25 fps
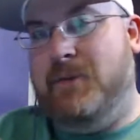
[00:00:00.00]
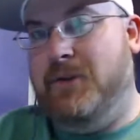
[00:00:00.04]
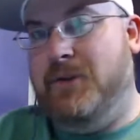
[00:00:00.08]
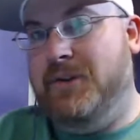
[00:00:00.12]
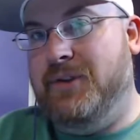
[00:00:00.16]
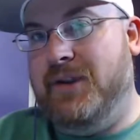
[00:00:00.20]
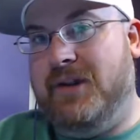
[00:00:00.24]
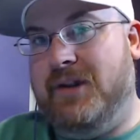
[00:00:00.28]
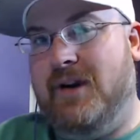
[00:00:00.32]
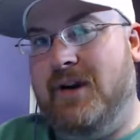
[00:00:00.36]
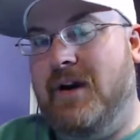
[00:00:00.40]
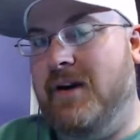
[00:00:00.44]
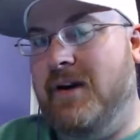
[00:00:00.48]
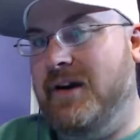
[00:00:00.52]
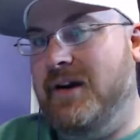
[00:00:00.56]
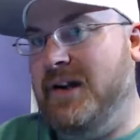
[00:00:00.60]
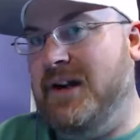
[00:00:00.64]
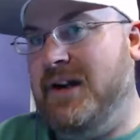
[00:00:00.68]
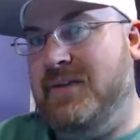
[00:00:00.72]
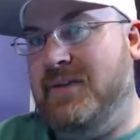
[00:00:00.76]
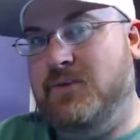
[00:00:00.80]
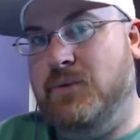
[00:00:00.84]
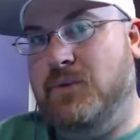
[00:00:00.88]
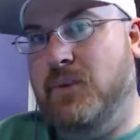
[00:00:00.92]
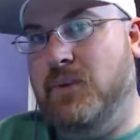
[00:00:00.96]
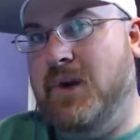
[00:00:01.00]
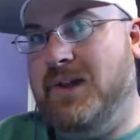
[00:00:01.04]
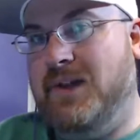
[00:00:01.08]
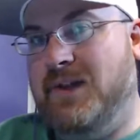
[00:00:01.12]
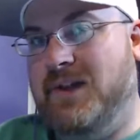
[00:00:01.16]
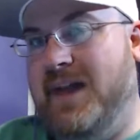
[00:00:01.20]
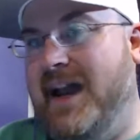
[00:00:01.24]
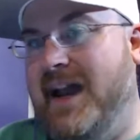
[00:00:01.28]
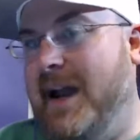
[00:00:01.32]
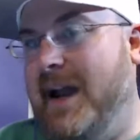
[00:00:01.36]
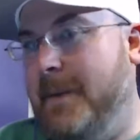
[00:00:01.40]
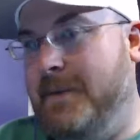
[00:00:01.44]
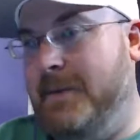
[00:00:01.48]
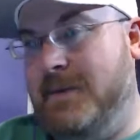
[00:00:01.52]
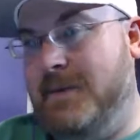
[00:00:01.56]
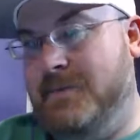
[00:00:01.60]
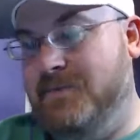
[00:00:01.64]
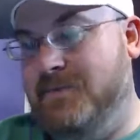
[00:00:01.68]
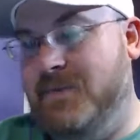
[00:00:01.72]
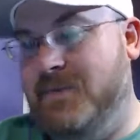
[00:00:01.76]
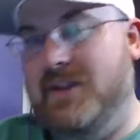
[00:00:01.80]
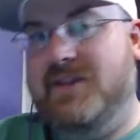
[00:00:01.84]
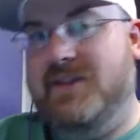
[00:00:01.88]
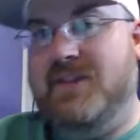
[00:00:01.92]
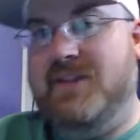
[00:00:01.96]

pulled the car in after one lap, and